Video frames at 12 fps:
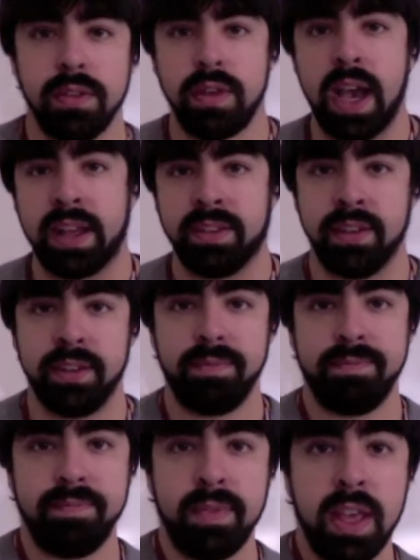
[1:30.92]
Excellent.
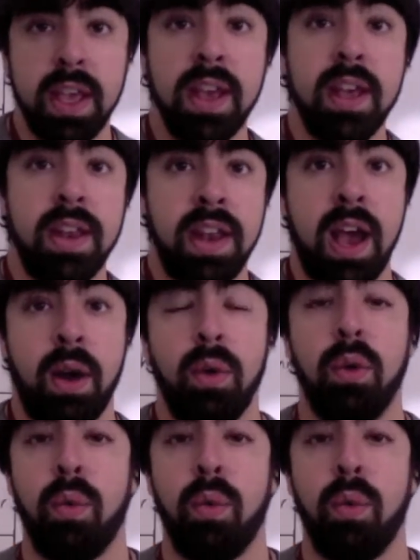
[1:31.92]
Now,